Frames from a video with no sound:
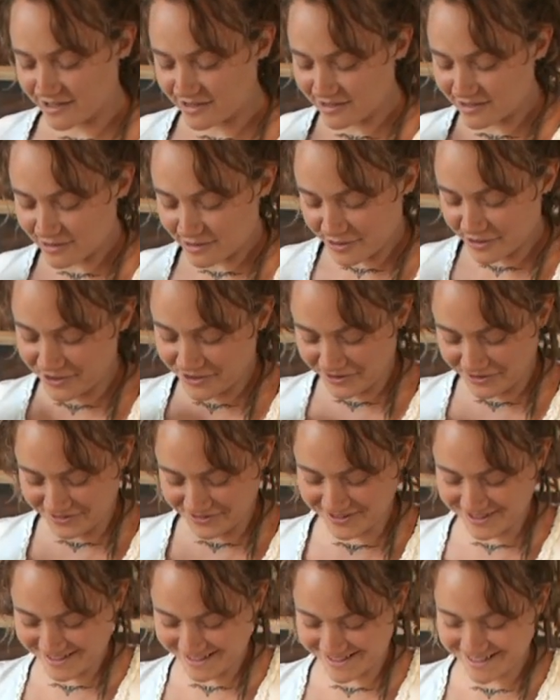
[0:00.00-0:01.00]
So,
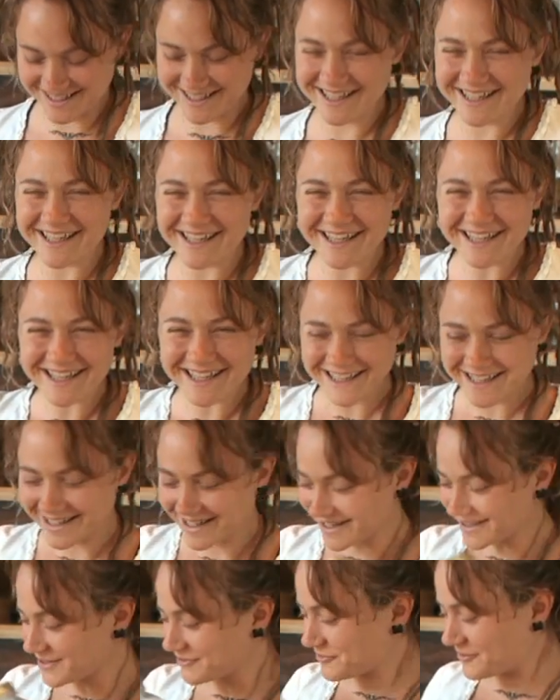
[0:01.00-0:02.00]

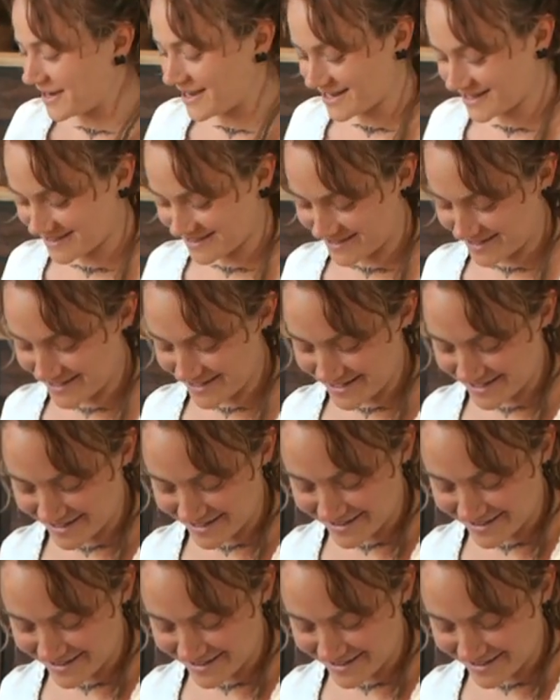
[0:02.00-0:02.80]
the wine's on